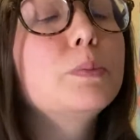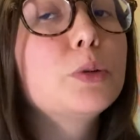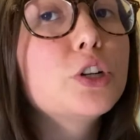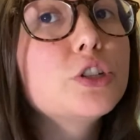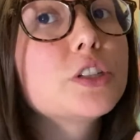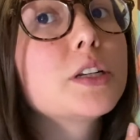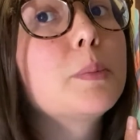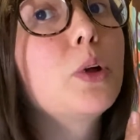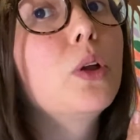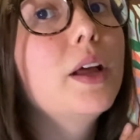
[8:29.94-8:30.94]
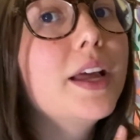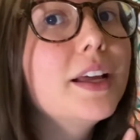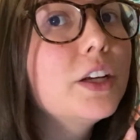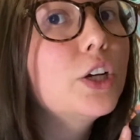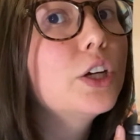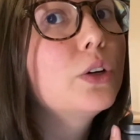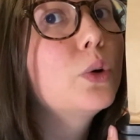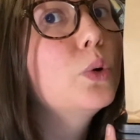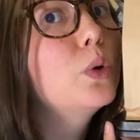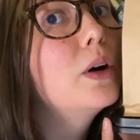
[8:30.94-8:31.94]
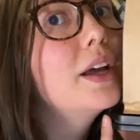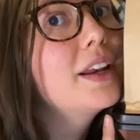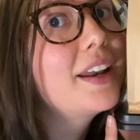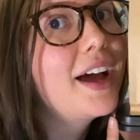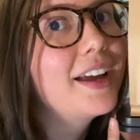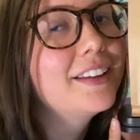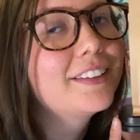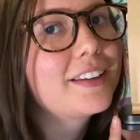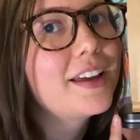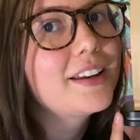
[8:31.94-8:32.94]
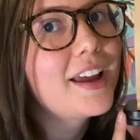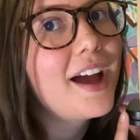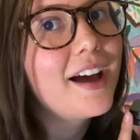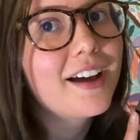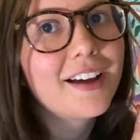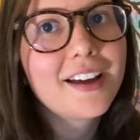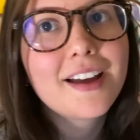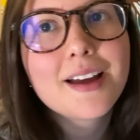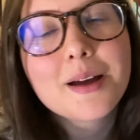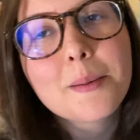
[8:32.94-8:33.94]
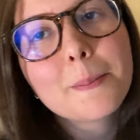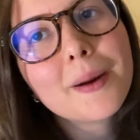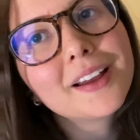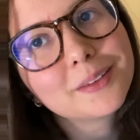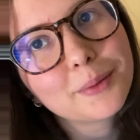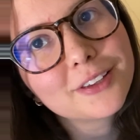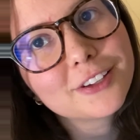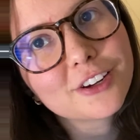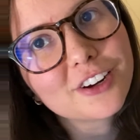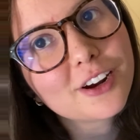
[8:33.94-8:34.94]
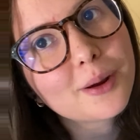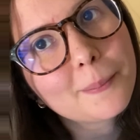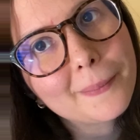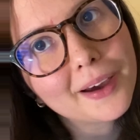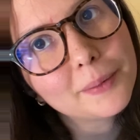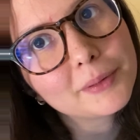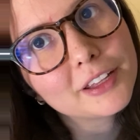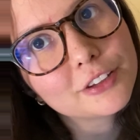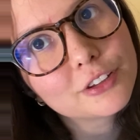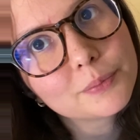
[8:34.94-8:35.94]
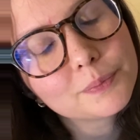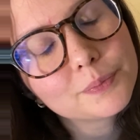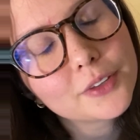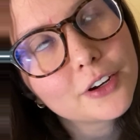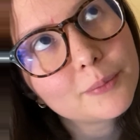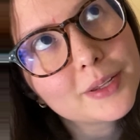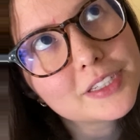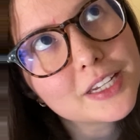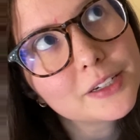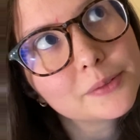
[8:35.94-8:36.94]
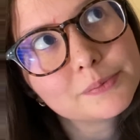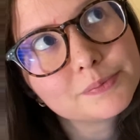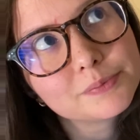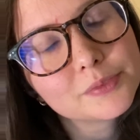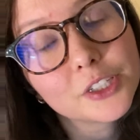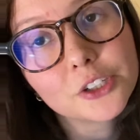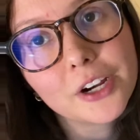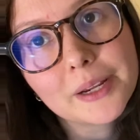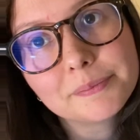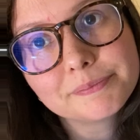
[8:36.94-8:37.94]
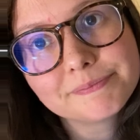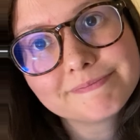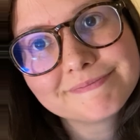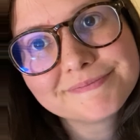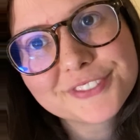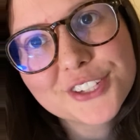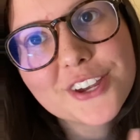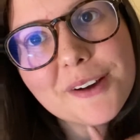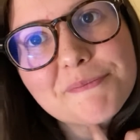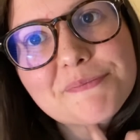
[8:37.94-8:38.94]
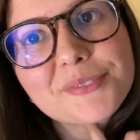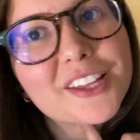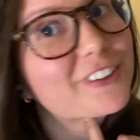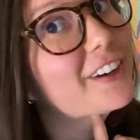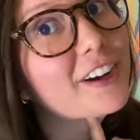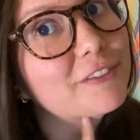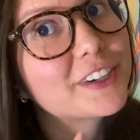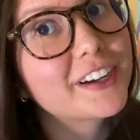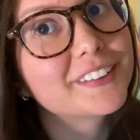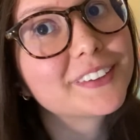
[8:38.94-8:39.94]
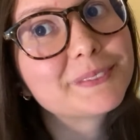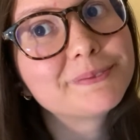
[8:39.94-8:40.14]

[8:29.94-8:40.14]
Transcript: personable and cool and nice. And yeah, my sponsor, Bottomless. They're amazing. They're great. So yeah, that's all I got for you guys.